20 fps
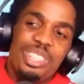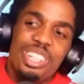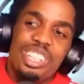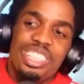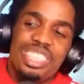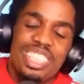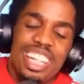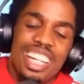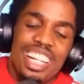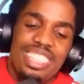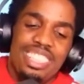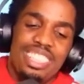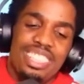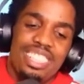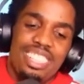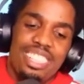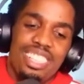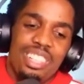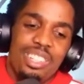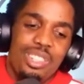Jazz,
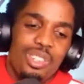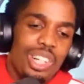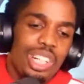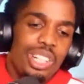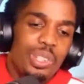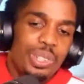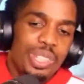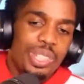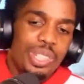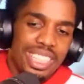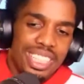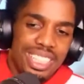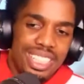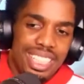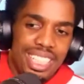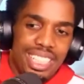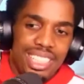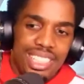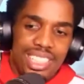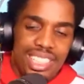great
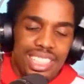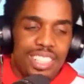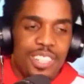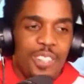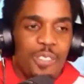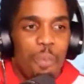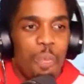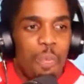organization.